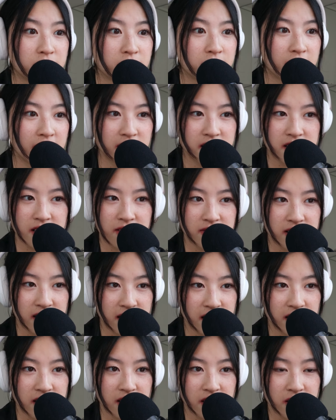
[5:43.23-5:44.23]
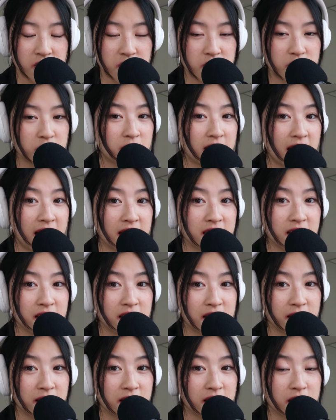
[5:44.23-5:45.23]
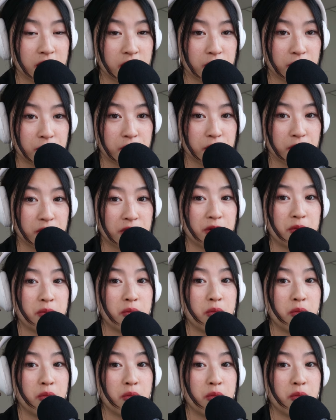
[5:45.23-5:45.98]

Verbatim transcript: rest of the year so that they can give you